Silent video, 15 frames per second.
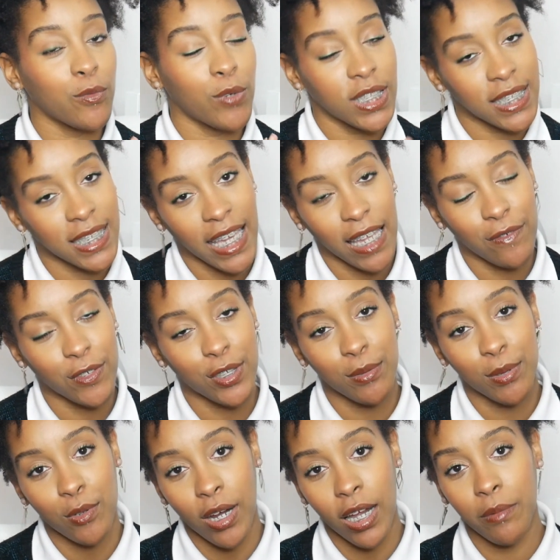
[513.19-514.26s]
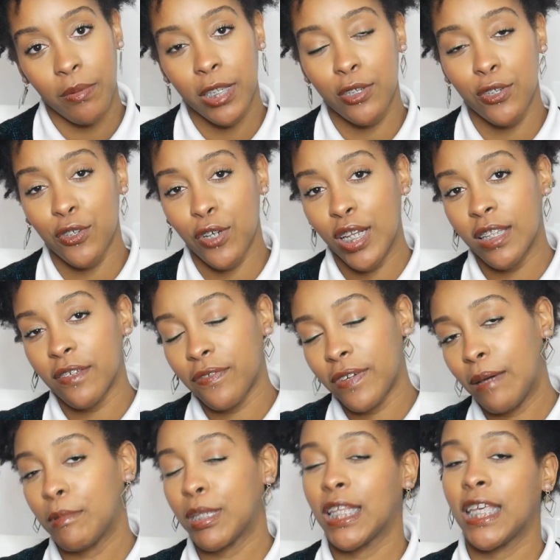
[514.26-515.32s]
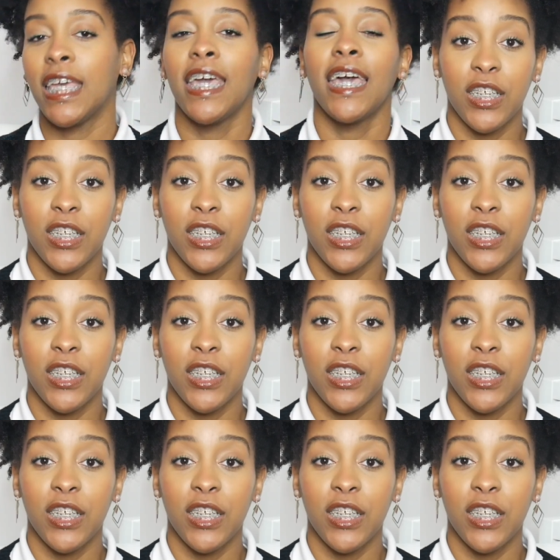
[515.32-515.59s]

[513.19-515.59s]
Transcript: once again for subscribing to joining the family.